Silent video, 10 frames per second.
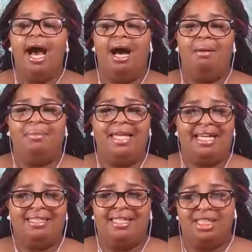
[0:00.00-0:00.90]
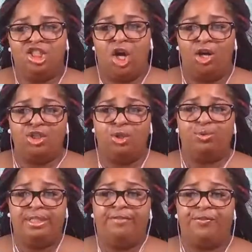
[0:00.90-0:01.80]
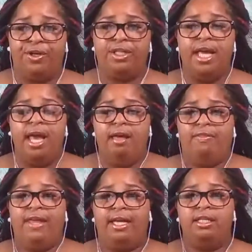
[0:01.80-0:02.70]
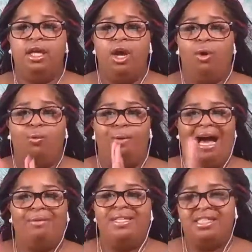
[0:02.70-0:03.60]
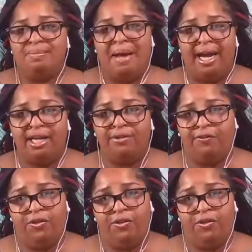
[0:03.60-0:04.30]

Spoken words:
Yes, this is also different than Wow Inspired.